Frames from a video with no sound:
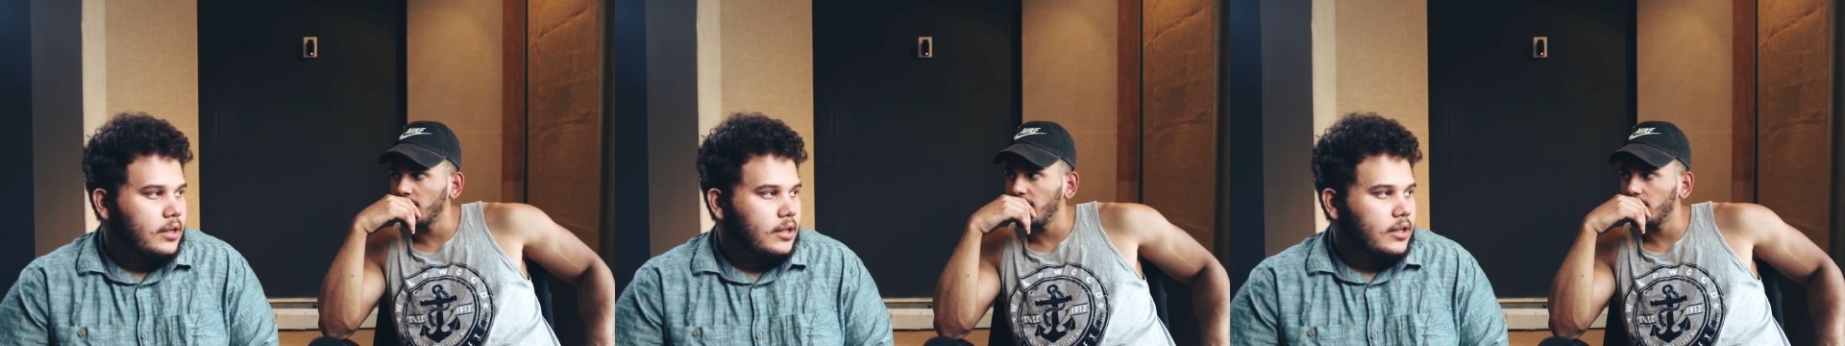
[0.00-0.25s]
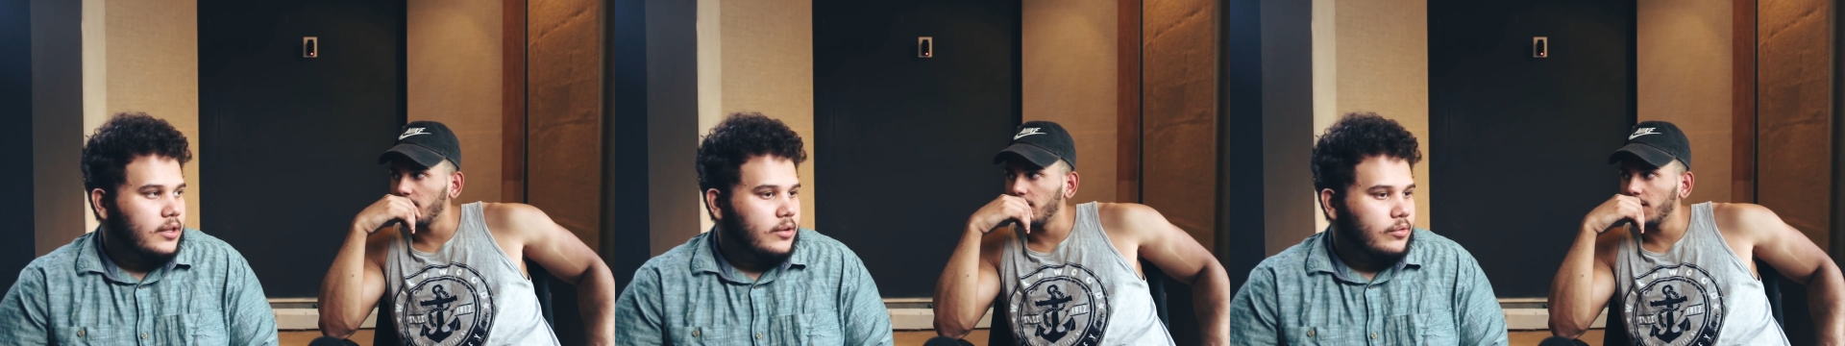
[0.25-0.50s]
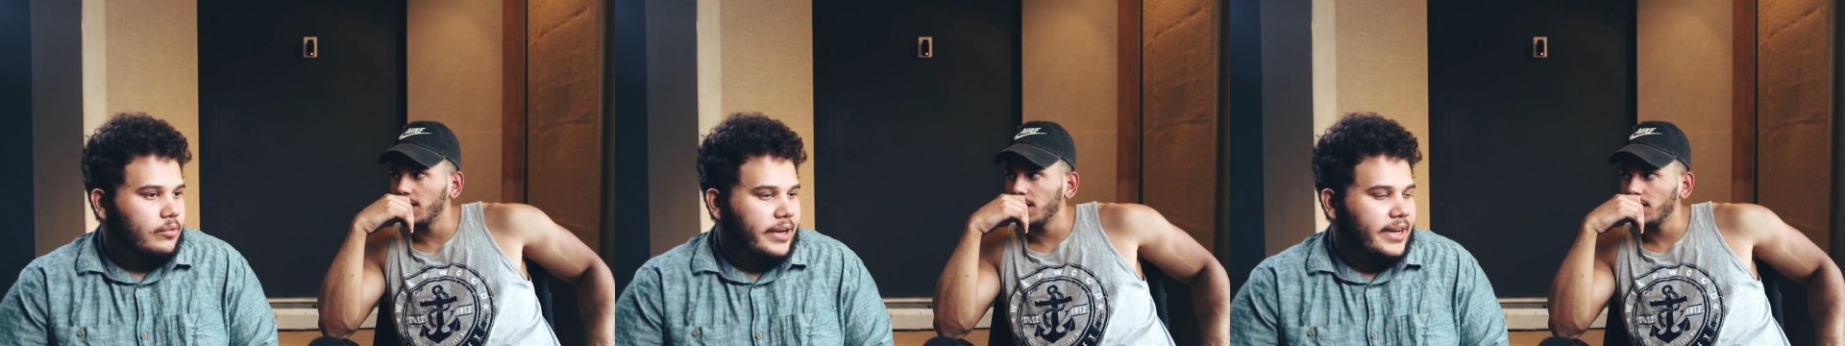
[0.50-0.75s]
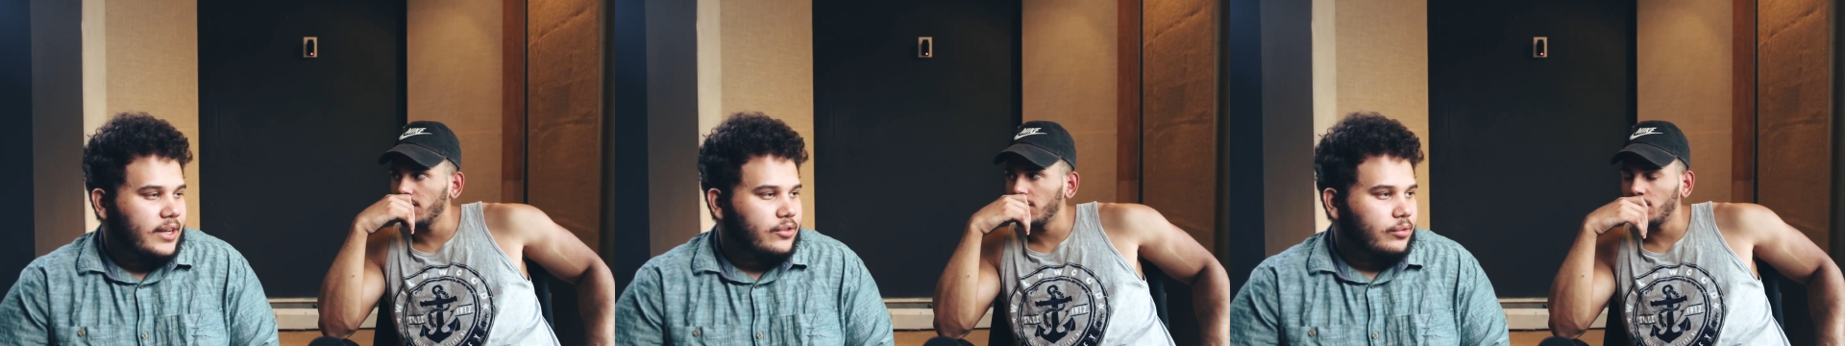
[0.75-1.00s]
Speaker 1: exactly
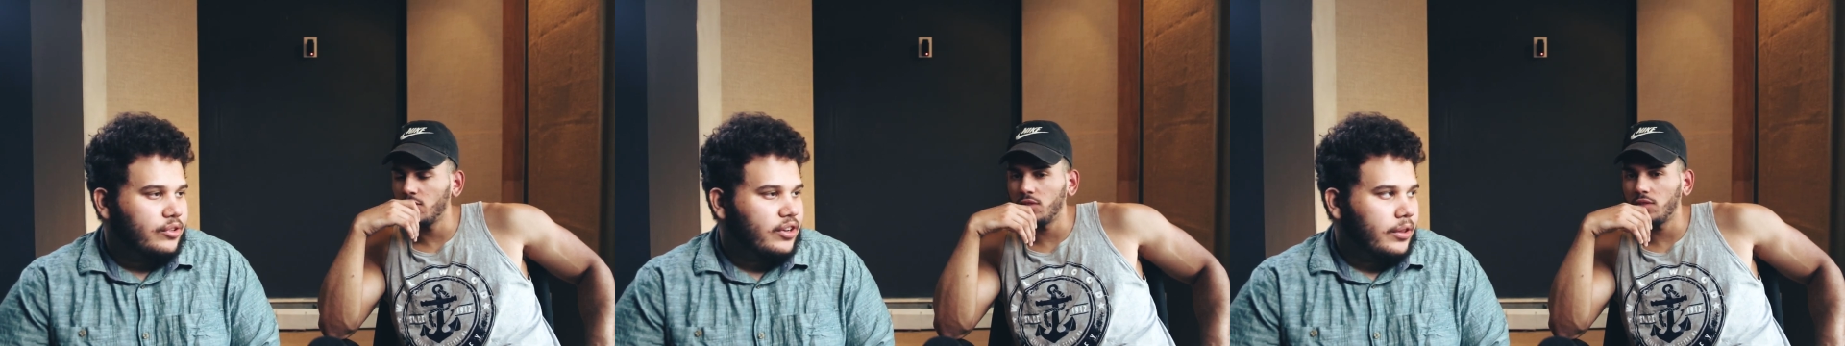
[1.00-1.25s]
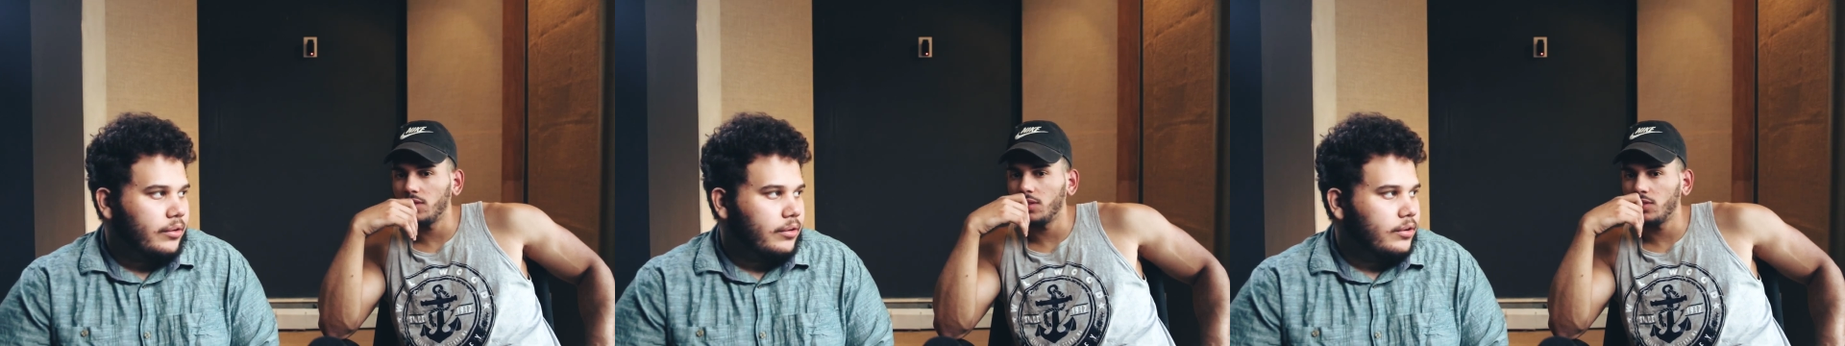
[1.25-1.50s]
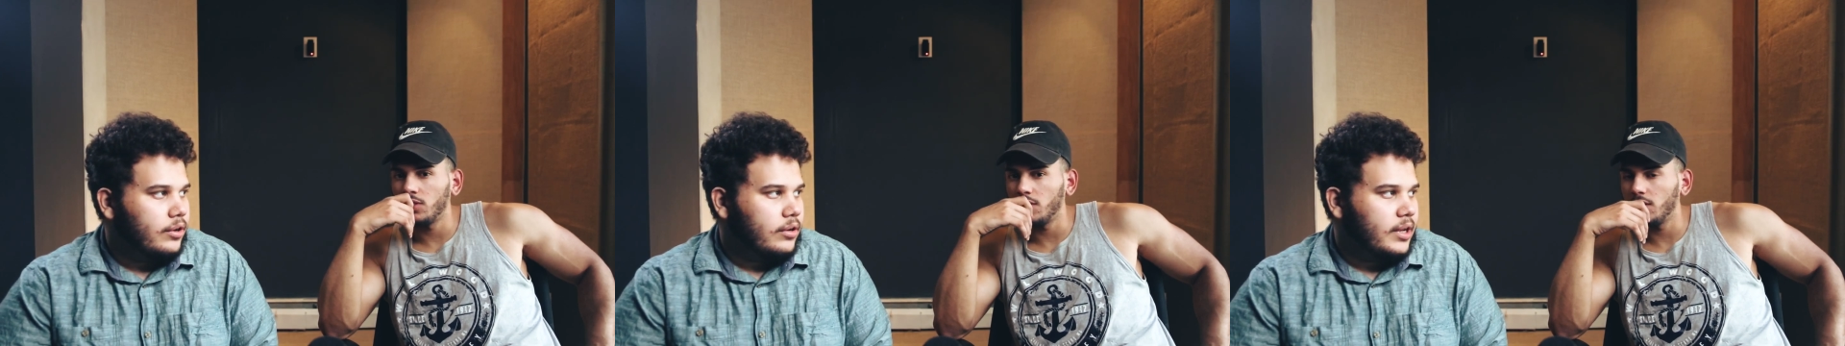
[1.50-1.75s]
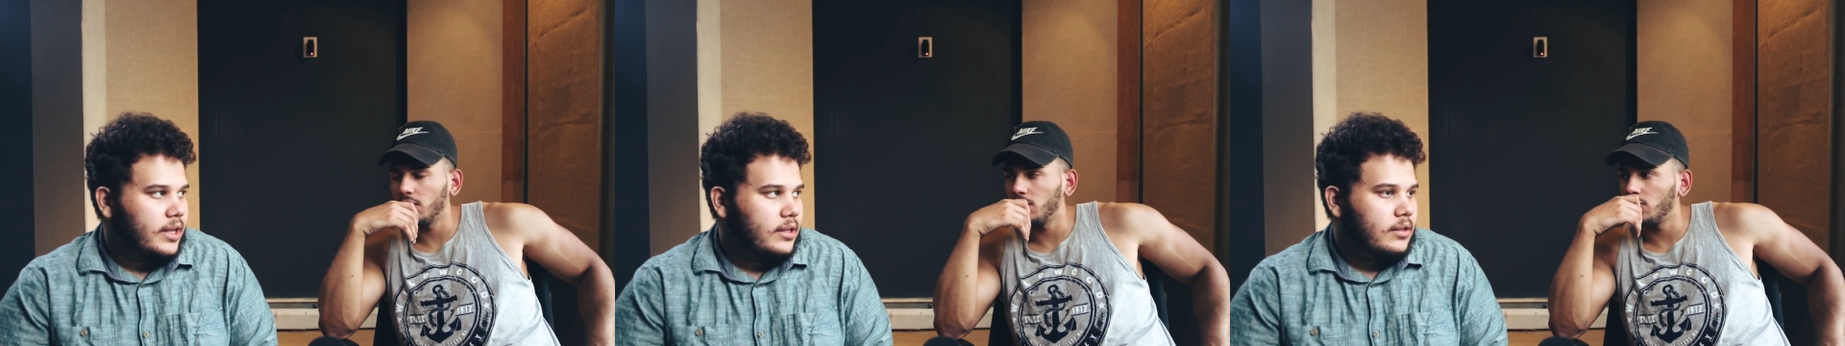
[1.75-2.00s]
right next so to each just, other.
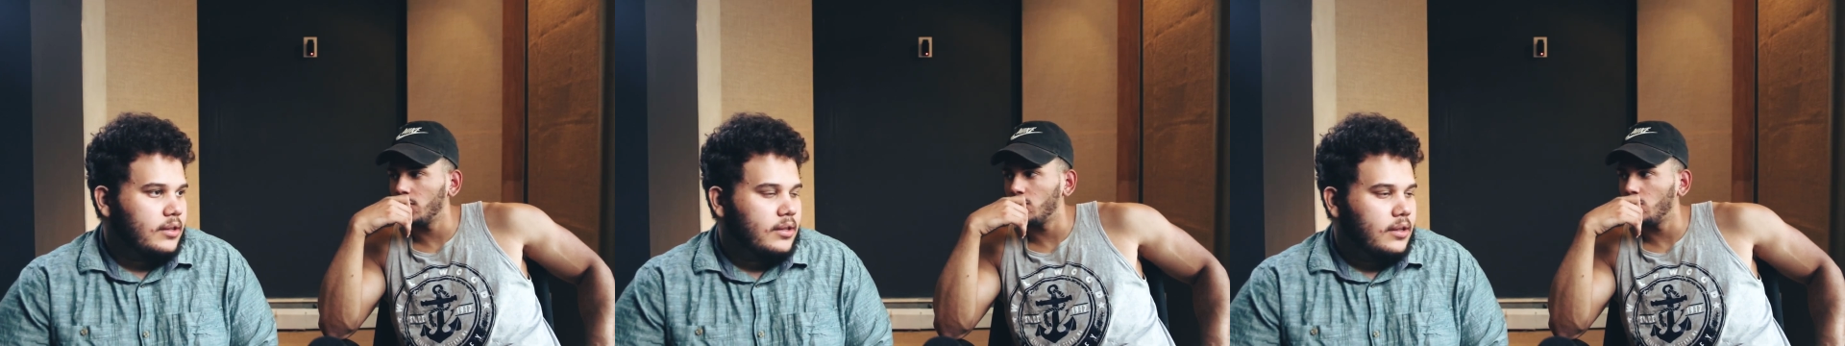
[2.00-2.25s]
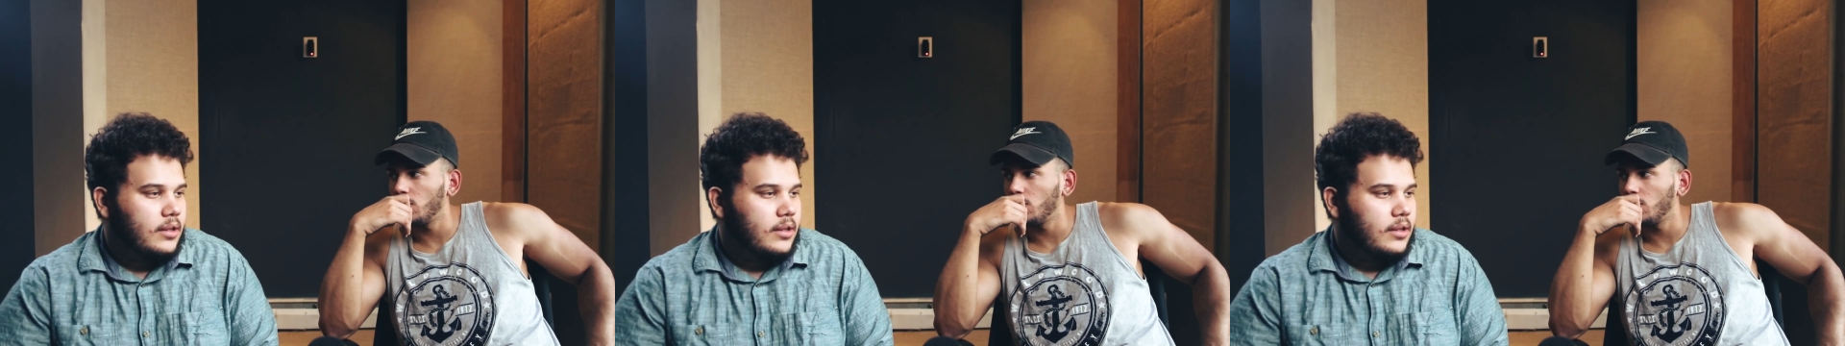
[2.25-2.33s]
No, like just